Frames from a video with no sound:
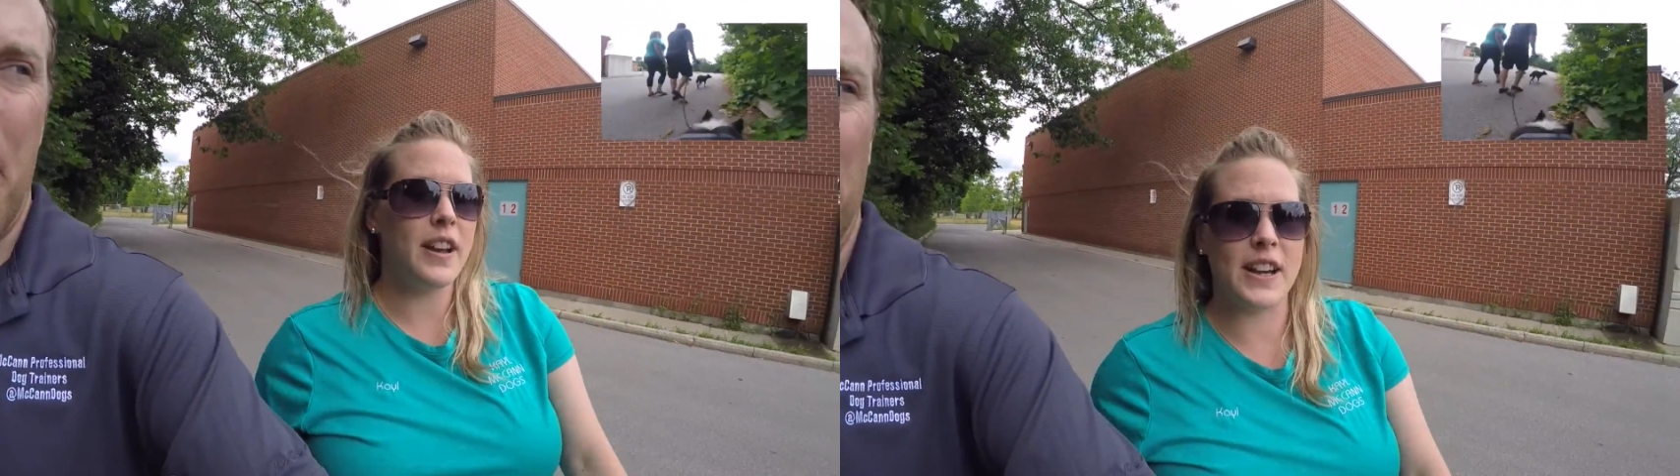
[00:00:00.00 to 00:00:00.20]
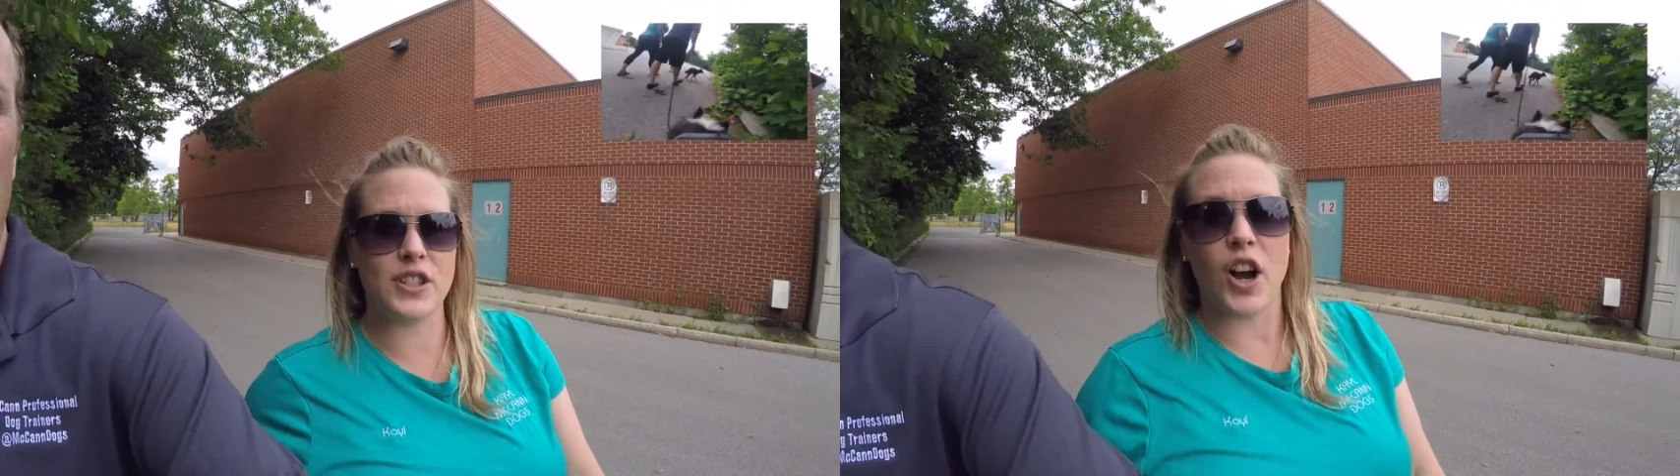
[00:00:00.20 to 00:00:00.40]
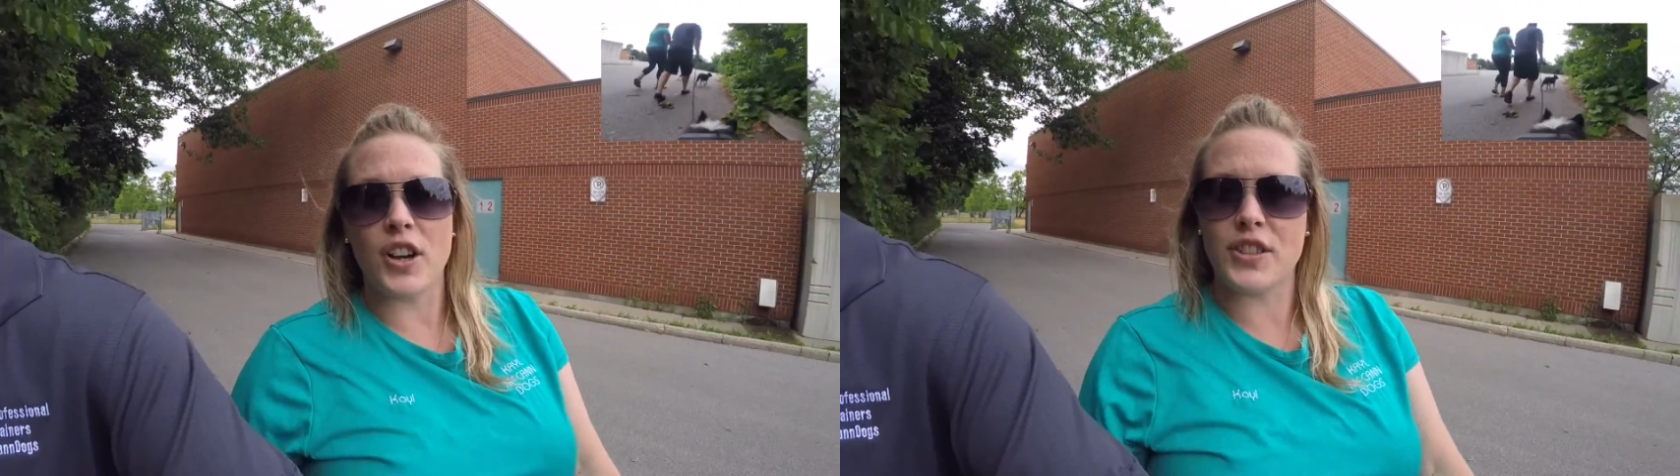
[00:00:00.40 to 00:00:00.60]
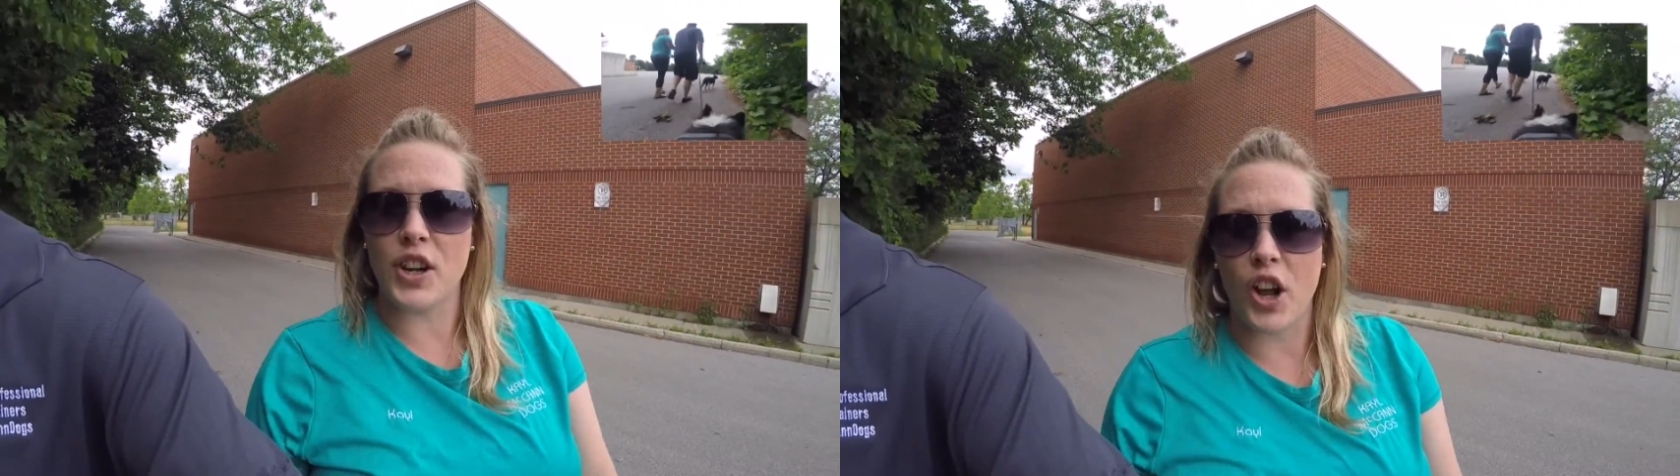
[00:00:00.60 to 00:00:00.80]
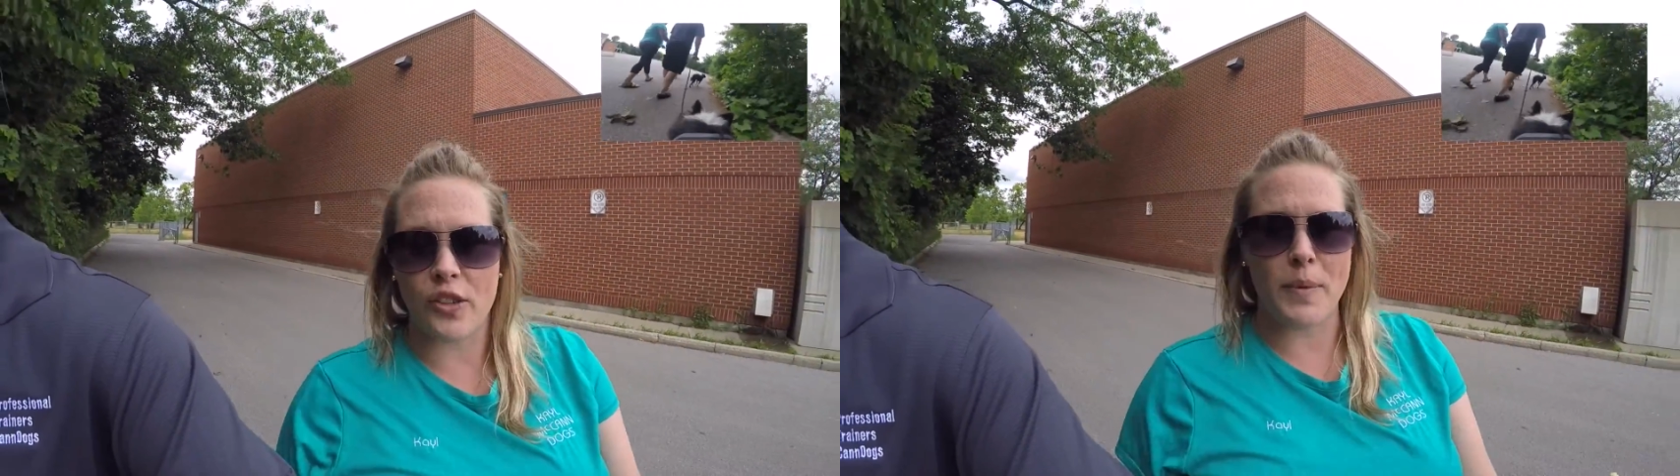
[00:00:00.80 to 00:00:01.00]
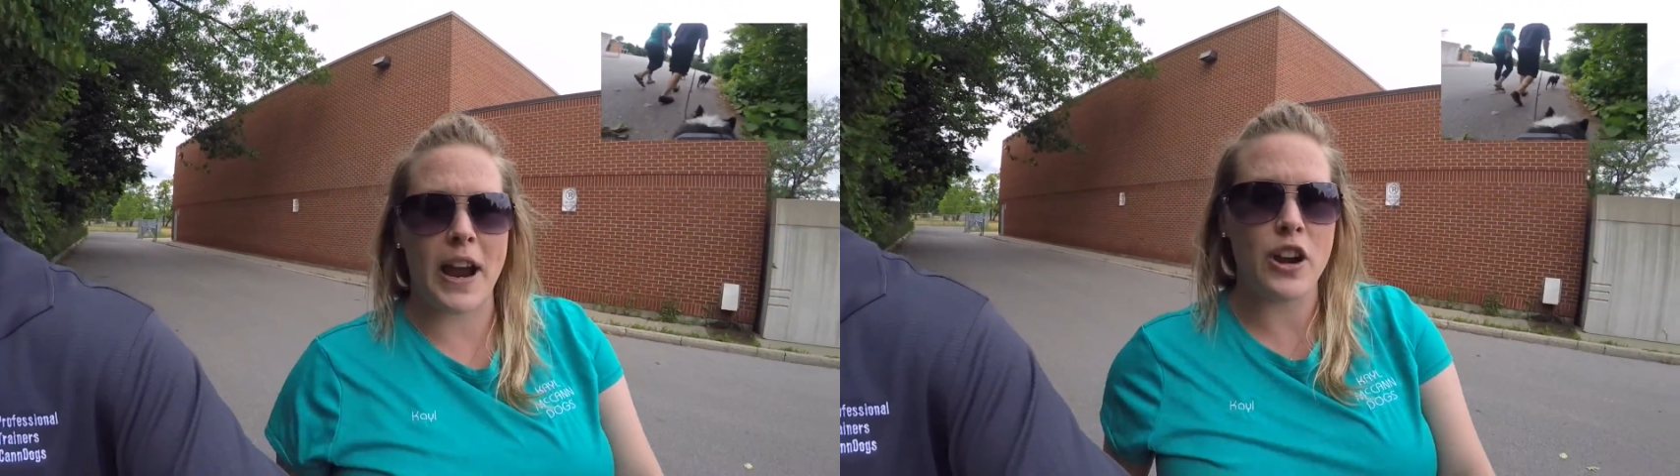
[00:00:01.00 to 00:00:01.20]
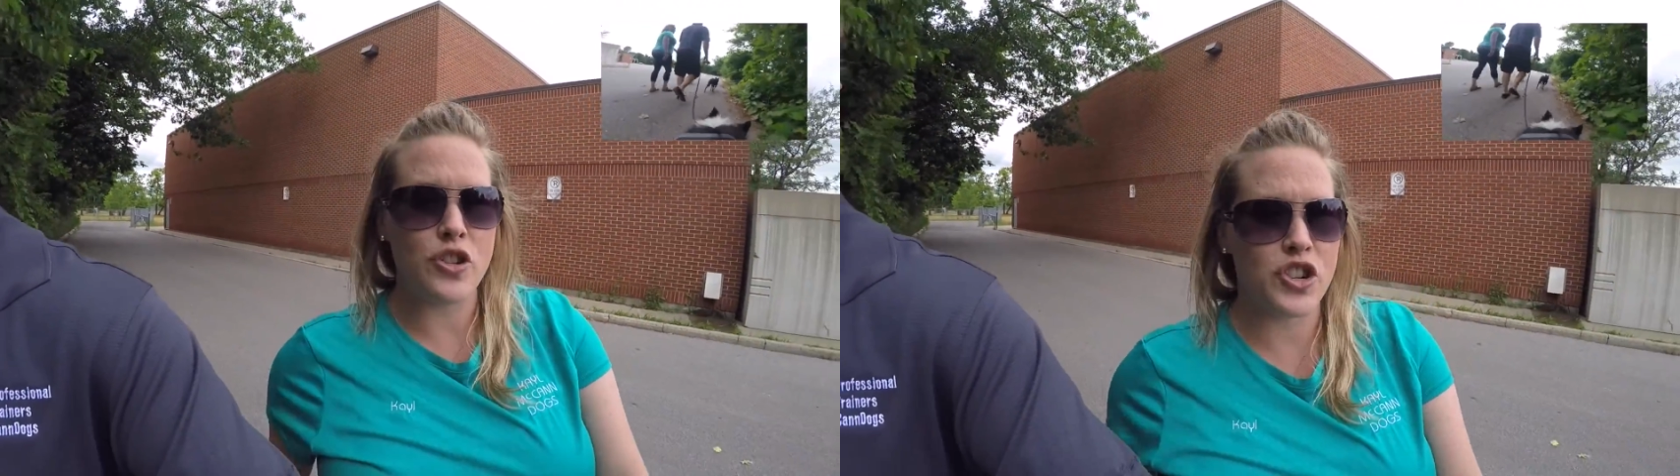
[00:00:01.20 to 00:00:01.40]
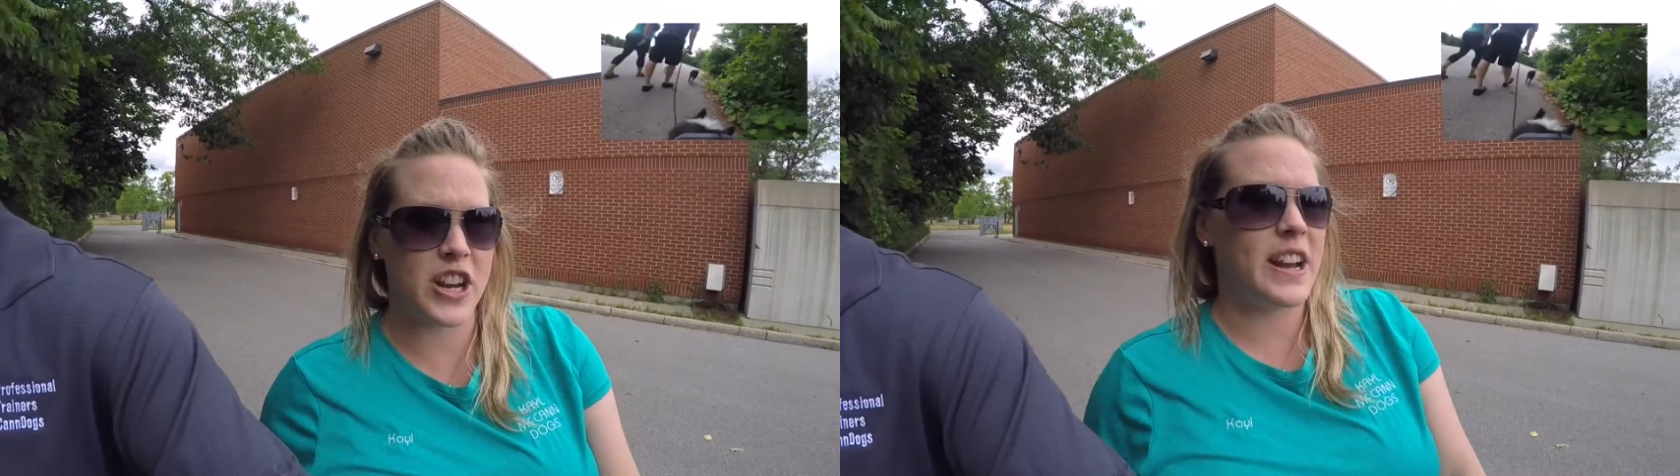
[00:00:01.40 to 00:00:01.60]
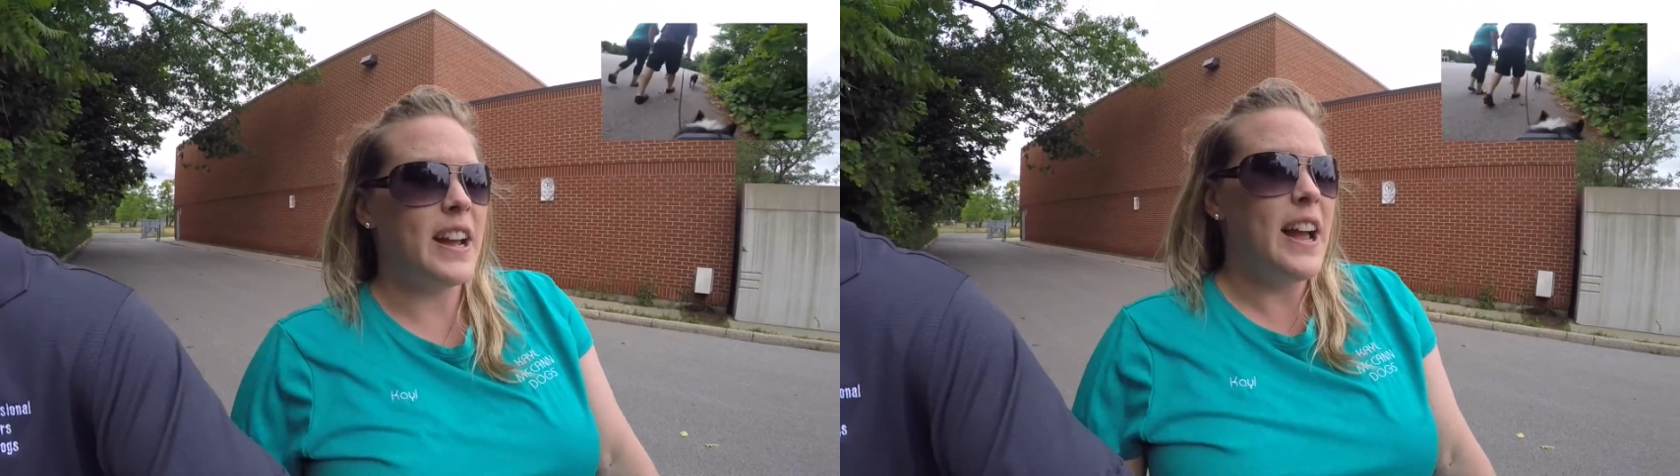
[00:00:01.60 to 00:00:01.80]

exhausted all of my energy